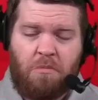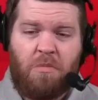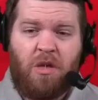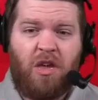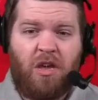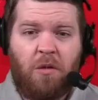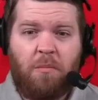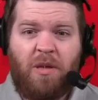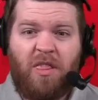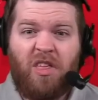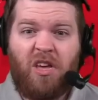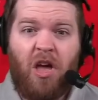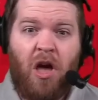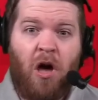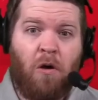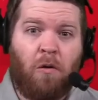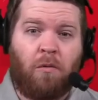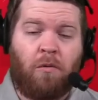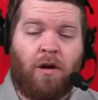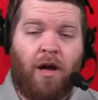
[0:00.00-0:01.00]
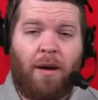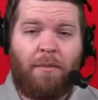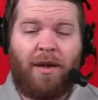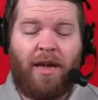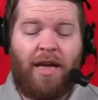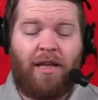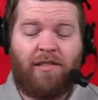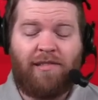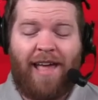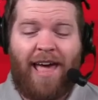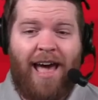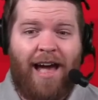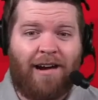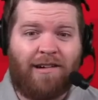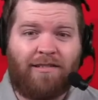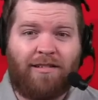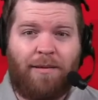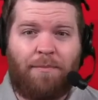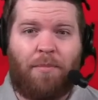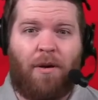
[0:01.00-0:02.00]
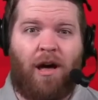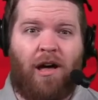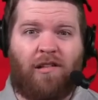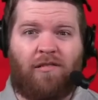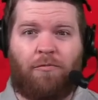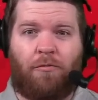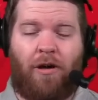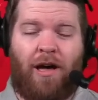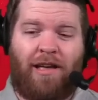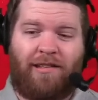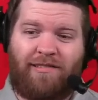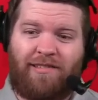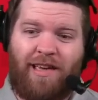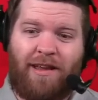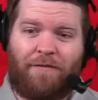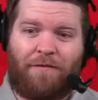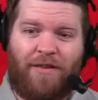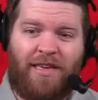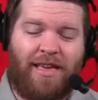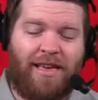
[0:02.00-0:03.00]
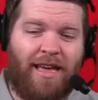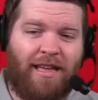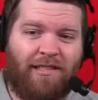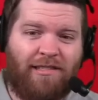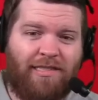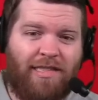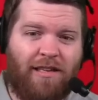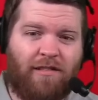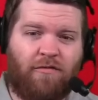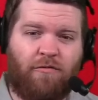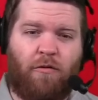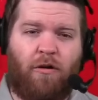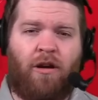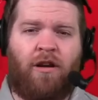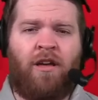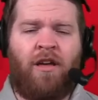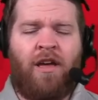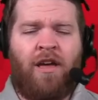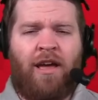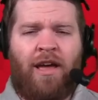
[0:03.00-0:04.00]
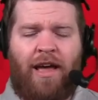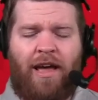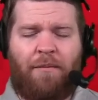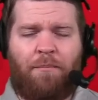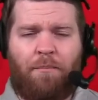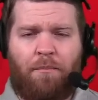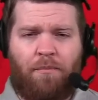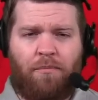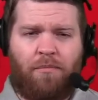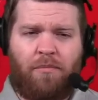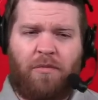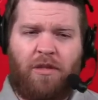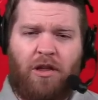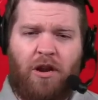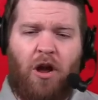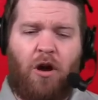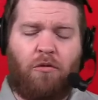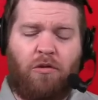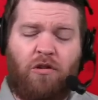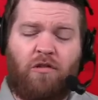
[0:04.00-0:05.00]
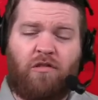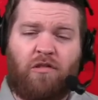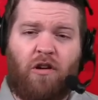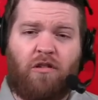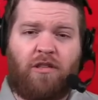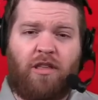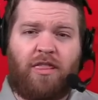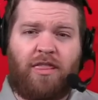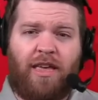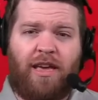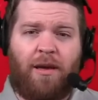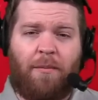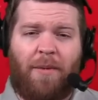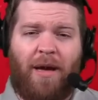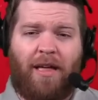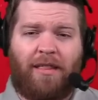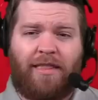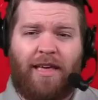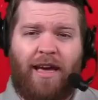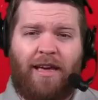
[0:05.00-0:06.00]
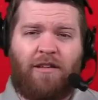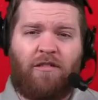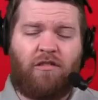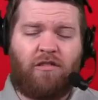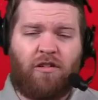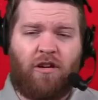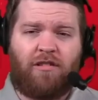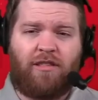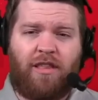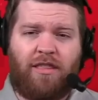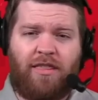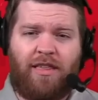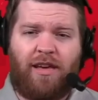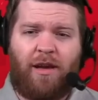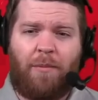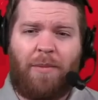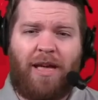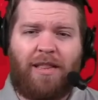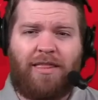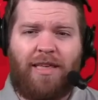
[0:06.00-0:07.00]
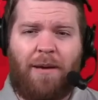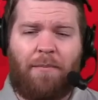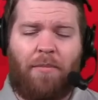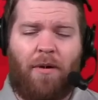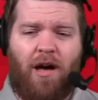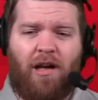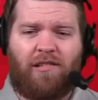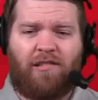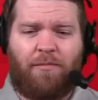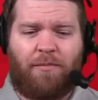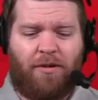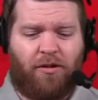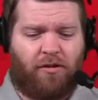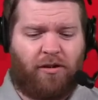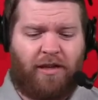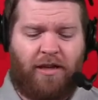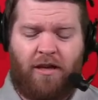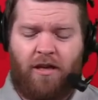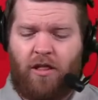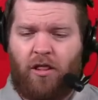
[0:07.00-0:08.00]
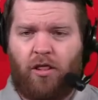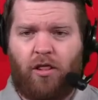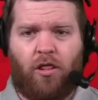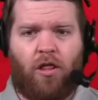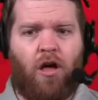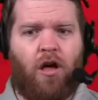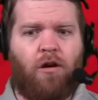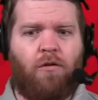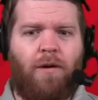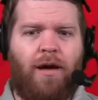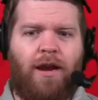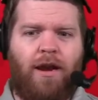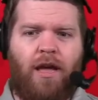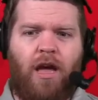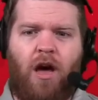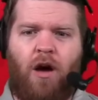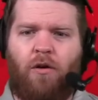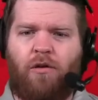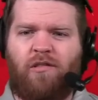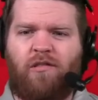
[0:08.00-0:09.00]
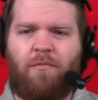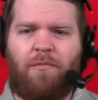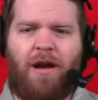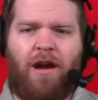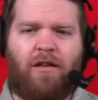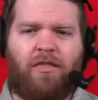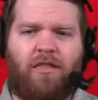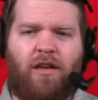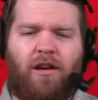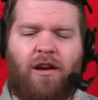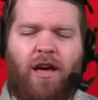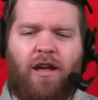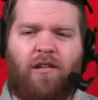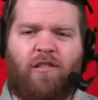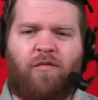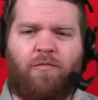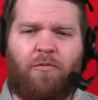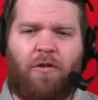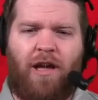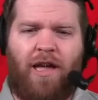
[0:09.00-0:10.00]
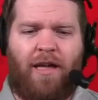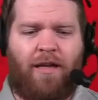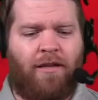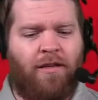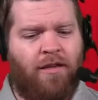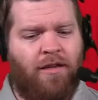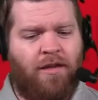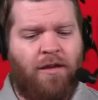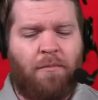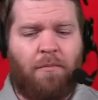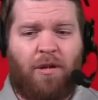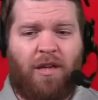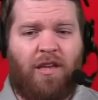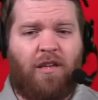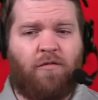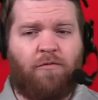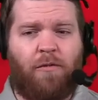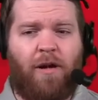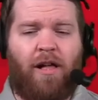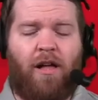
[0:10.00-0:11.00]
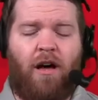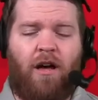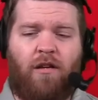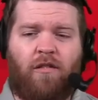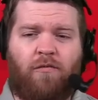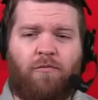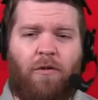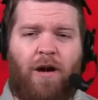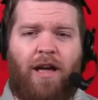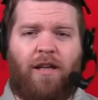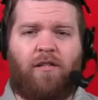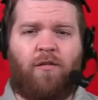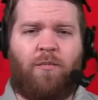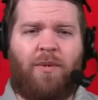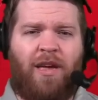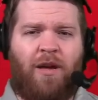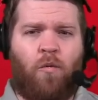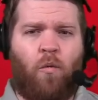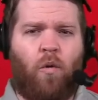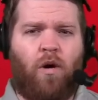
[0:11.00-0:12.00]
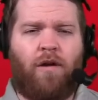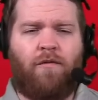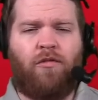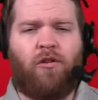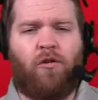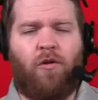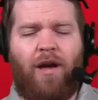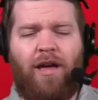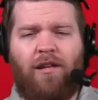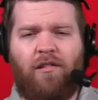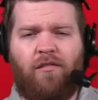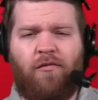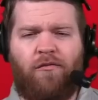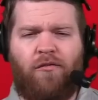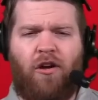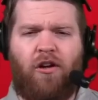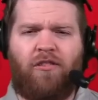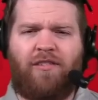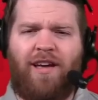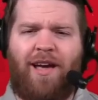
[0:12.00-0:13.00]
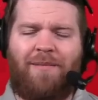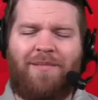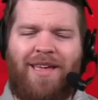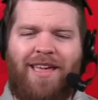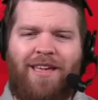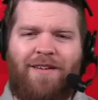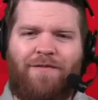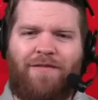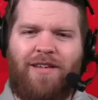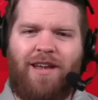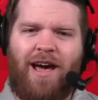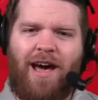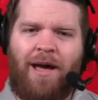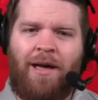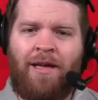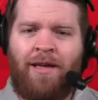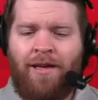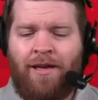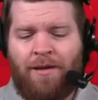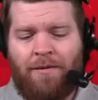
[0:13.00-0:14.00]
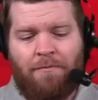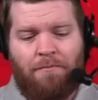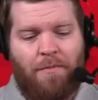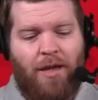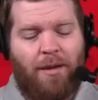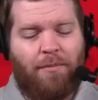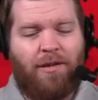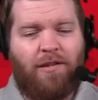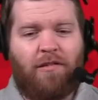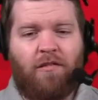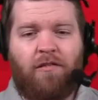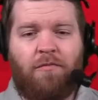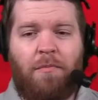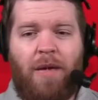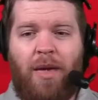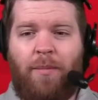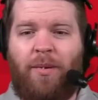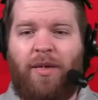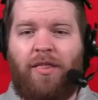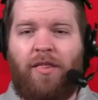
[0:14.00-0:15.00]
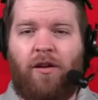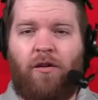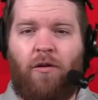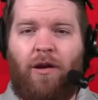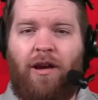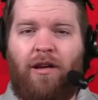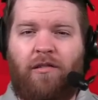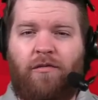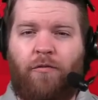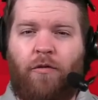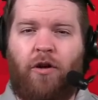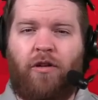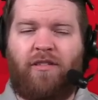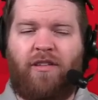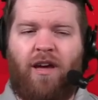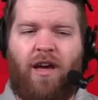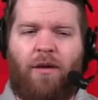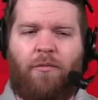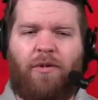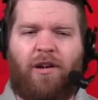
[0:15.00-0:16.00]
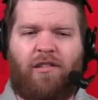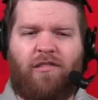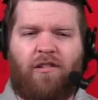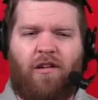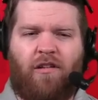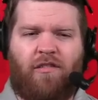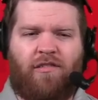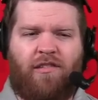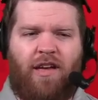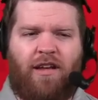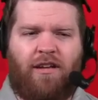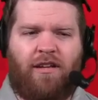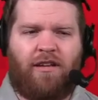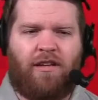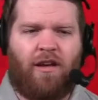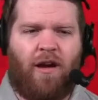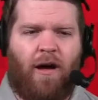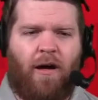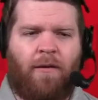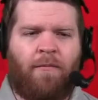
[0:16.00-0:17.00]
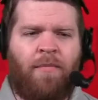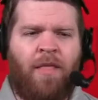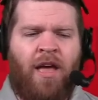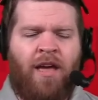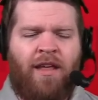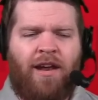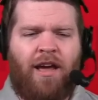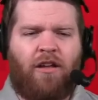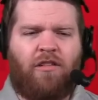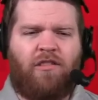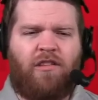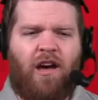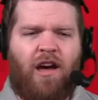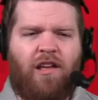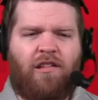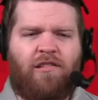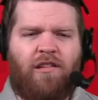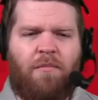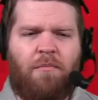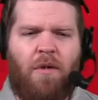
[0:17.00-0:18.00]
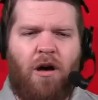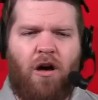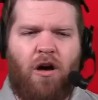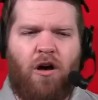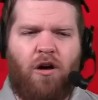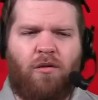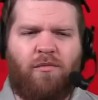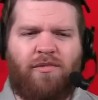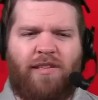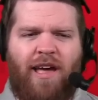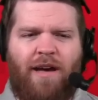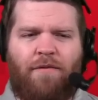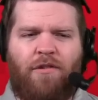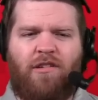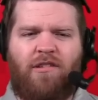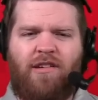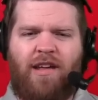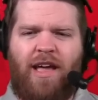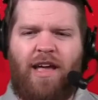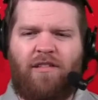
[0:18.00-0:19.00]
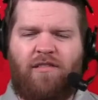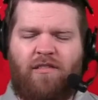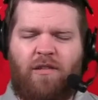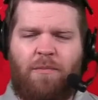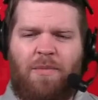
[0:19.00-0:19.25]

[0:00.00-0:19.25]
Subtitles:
he could be the GOAT. I mean, it's actually possible. I said if he gets this one, you start to think about that. You start to think about that possibility. Long way to go. It's a marathon, not a sprint. But he's well on his way to being one of the greatest of all time, if not maybe, just maybe, the greatest of all time when it's all said and done. Now, does Mahomes have a chance to